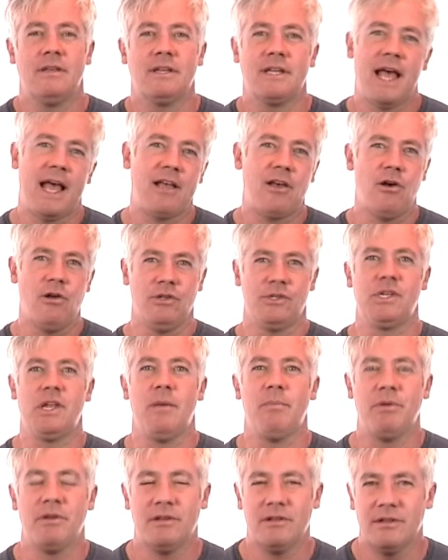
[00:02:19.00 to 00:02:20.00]
guy calls
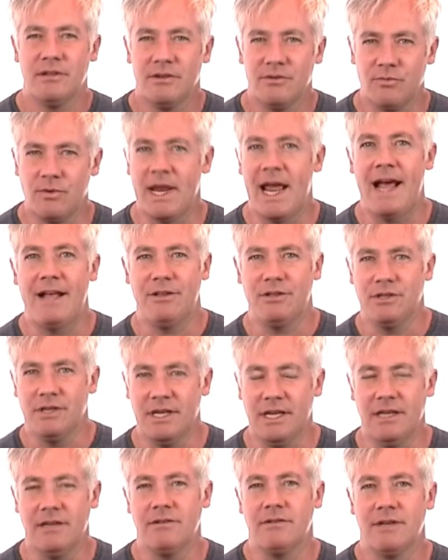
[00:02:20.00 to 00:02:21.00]
up
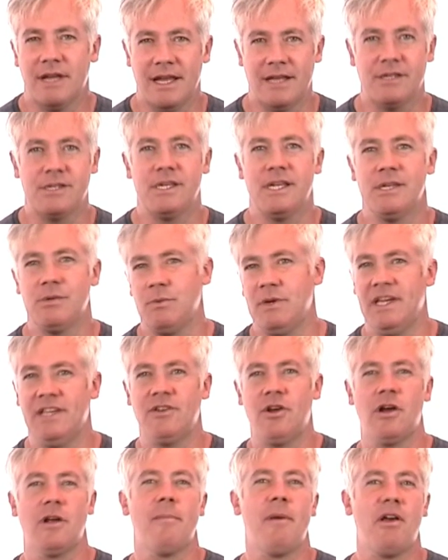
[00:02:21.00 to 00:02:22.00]
reality and says, we
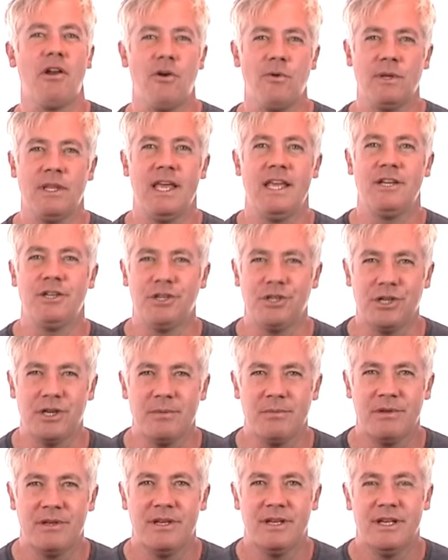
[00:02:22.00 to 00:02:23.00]
need to talk about our
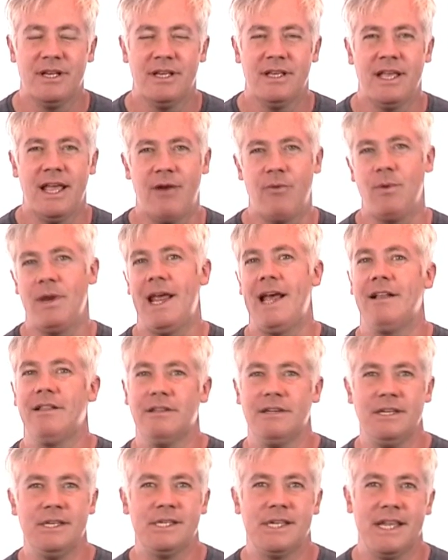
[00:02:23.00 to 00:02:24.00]
relationship. And
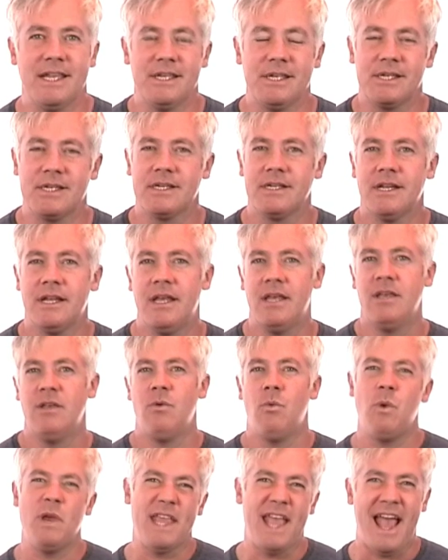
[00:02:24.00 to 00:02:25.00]
reality says,
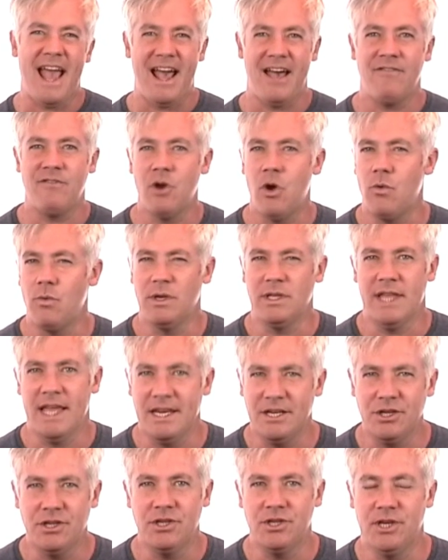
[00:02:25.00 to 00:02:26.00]
we have no
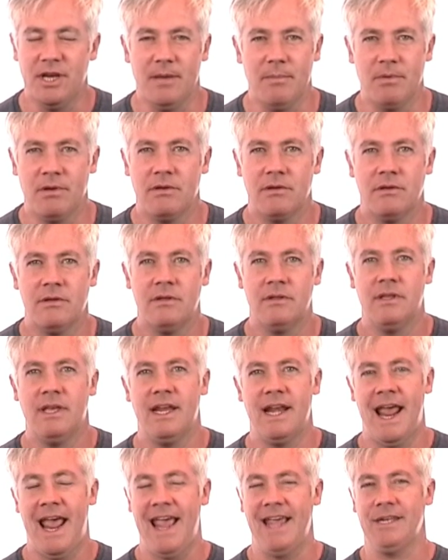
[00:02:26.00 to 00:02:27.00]
relationship,
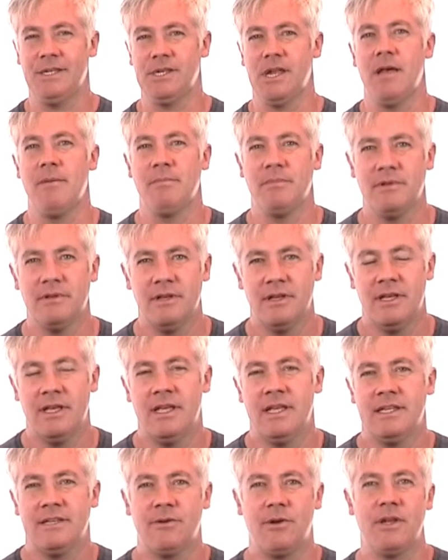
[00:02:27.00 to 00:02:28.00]
and hangs up.
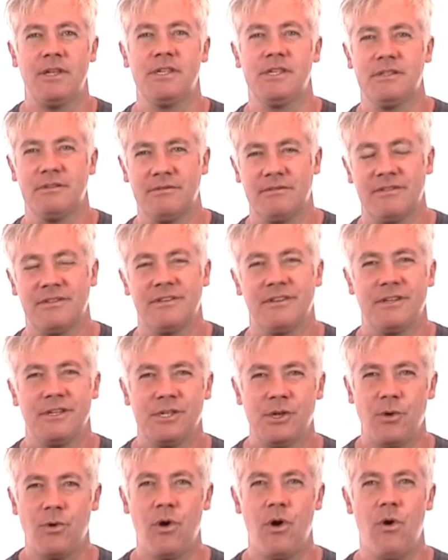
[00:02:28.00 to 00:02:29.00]

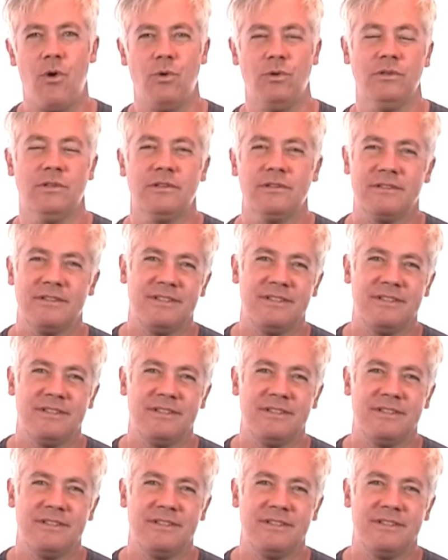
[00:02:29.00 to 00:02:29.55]
It's so cold.